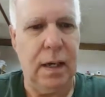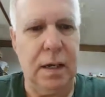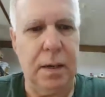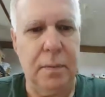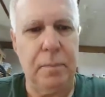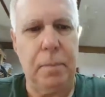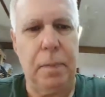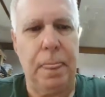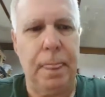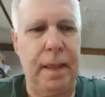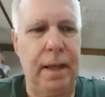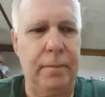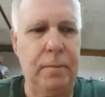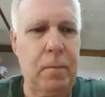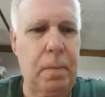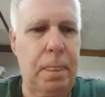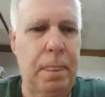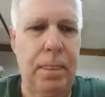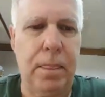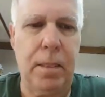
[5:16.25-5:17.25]
Um,
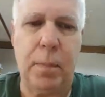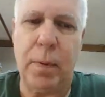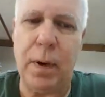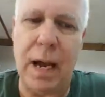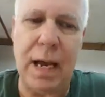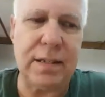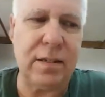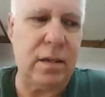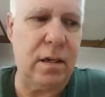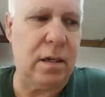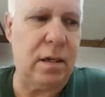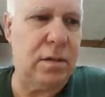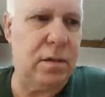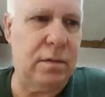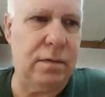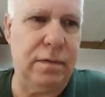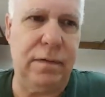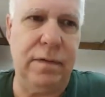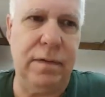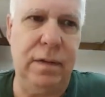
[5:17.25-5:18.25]
the
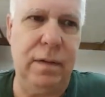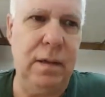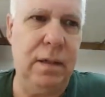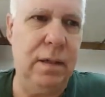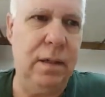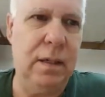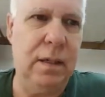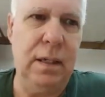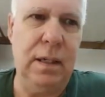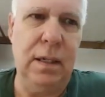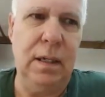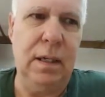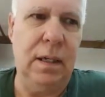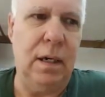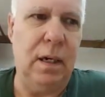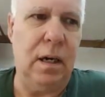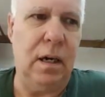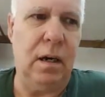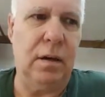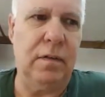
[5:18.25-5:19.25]
process of
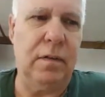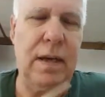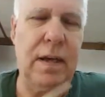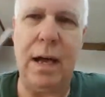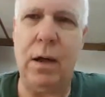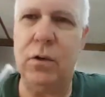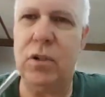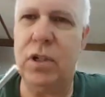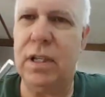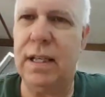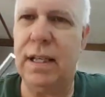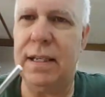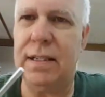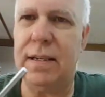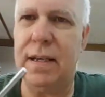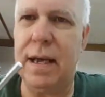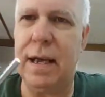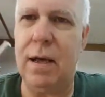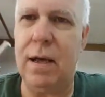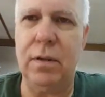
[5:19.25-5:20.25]
of gouging
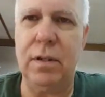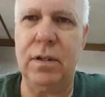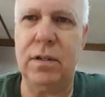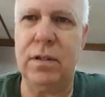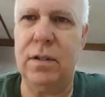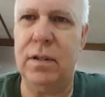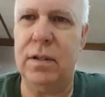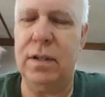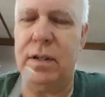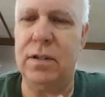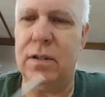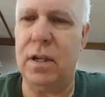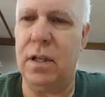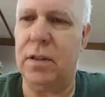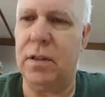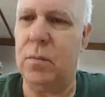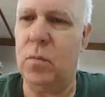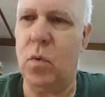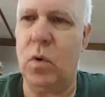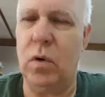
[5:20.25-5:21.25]
this out is is
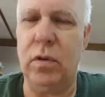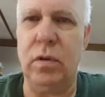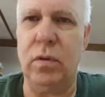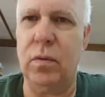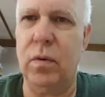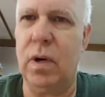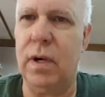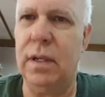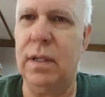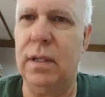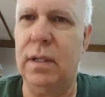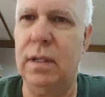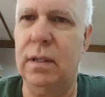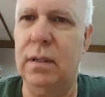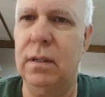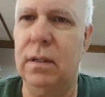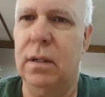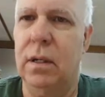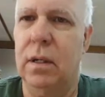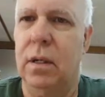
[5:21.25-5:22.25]
nothing more than running
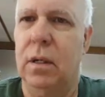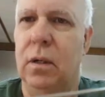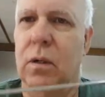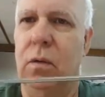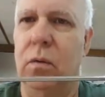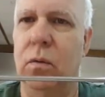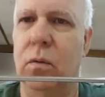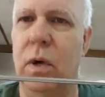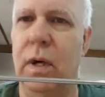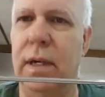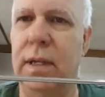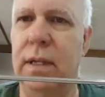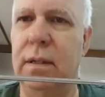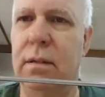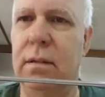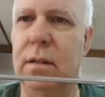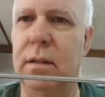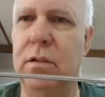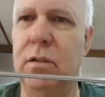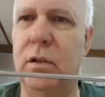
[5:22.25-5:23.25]
the
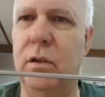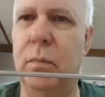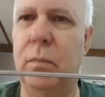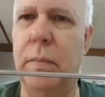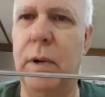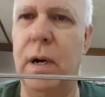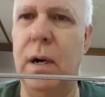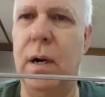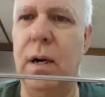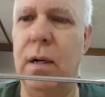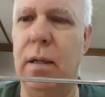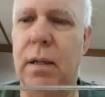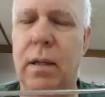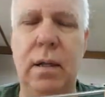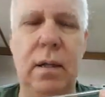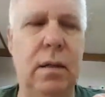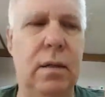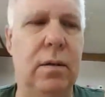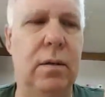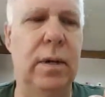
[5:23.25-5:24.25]
running this little
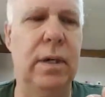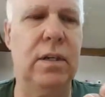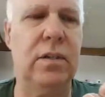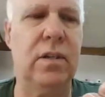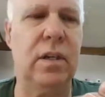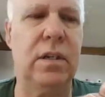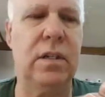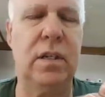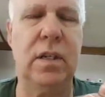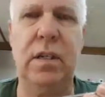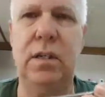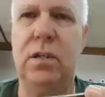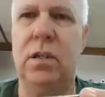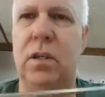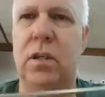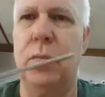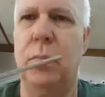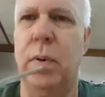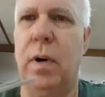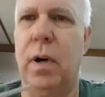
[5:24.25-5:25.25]
bar, 3 16
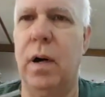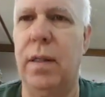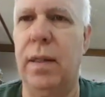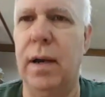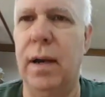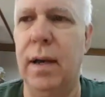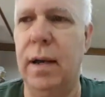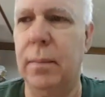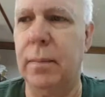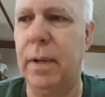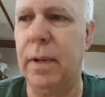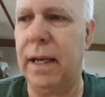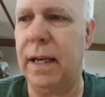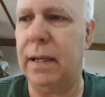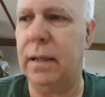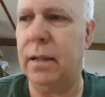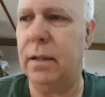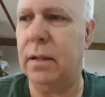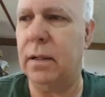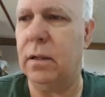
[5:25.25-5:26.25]
inch bar that I
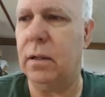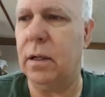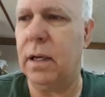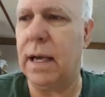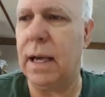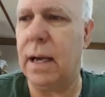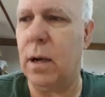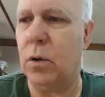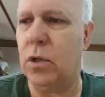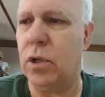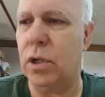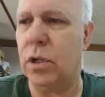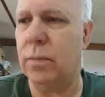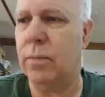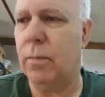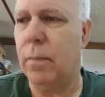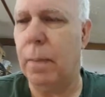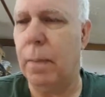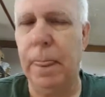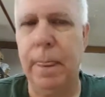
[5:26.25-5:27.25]
made, little
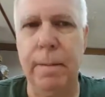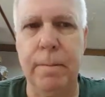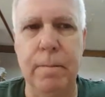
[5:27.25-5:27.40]
gouger,